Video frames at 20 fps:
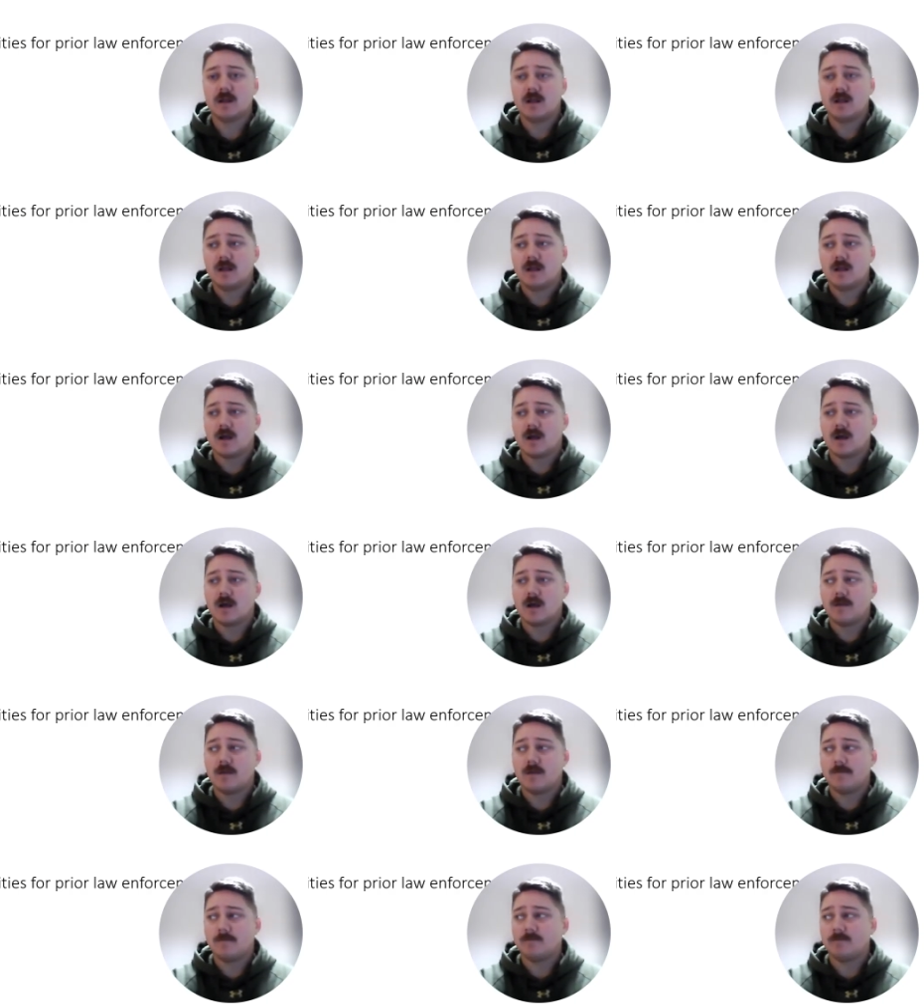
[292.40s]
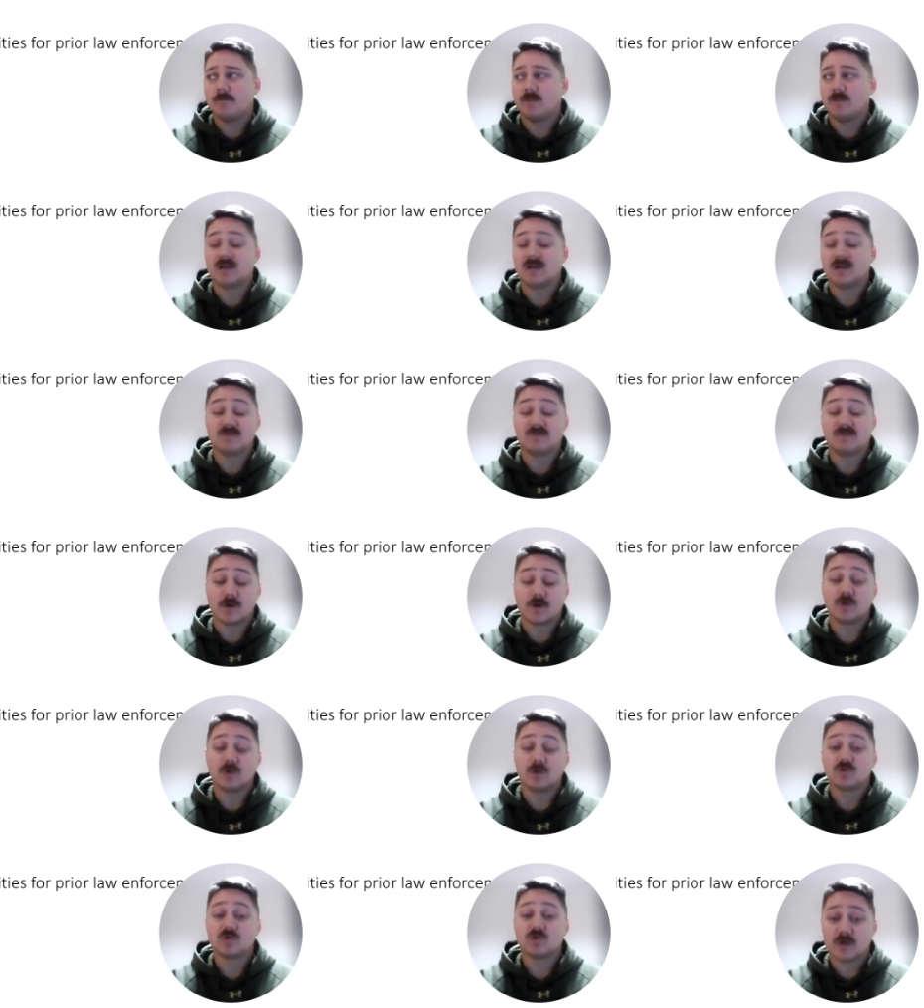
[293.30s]
but it's very
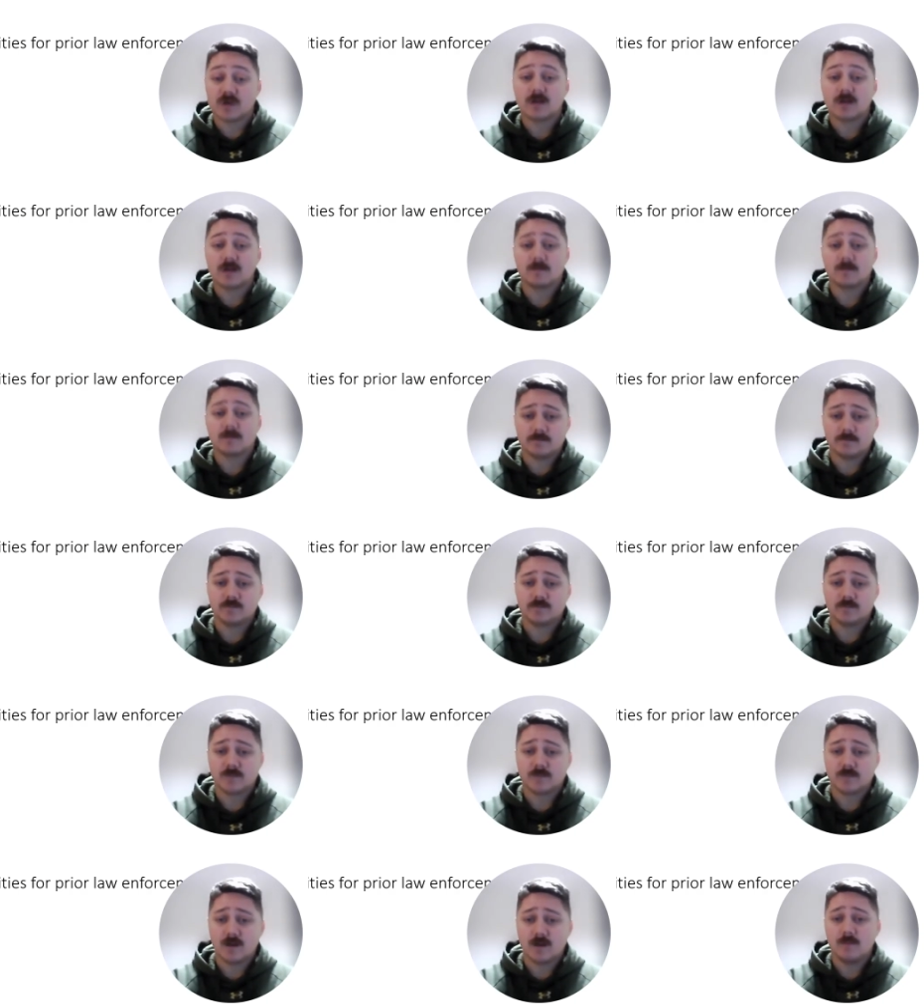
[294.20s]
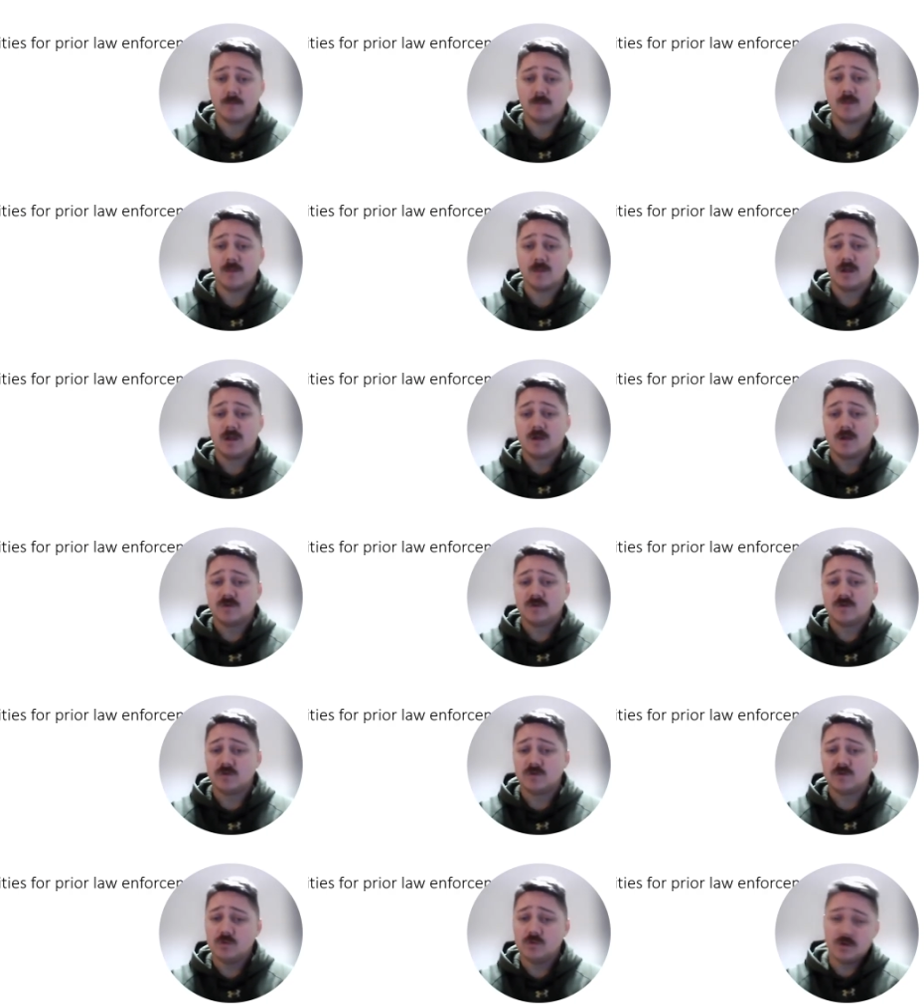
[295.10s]
good training. So
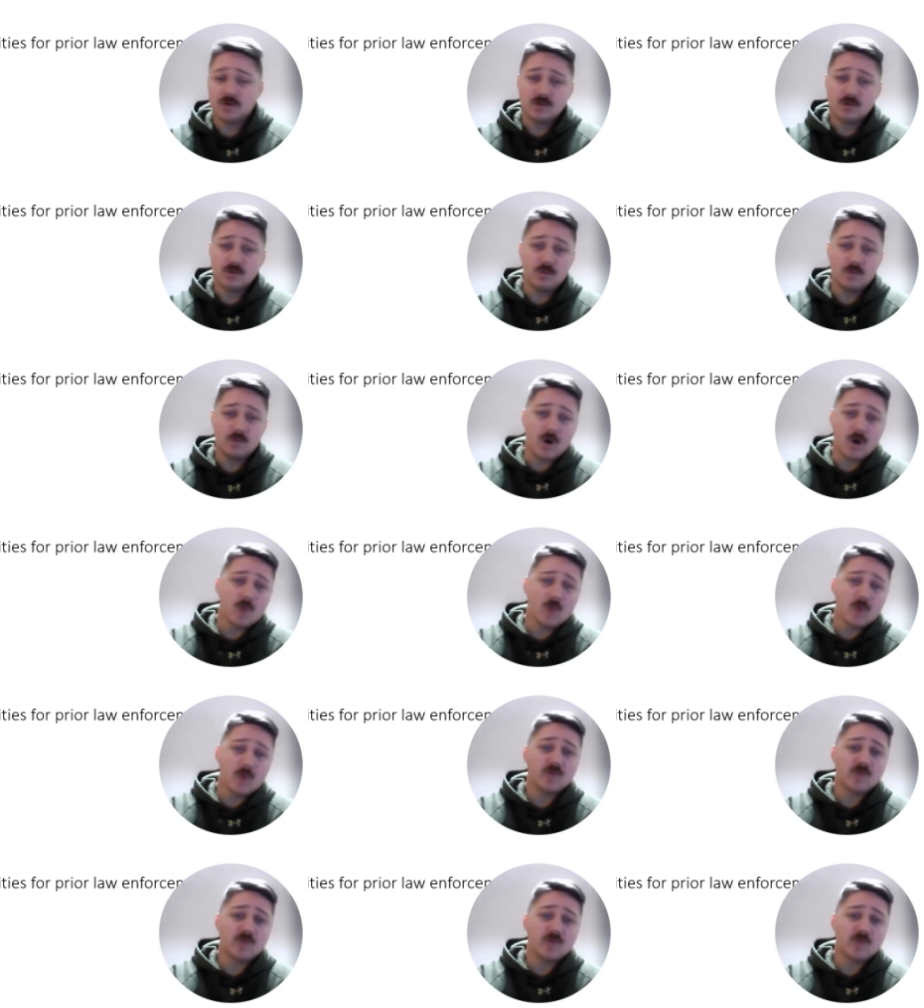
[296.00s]
you almost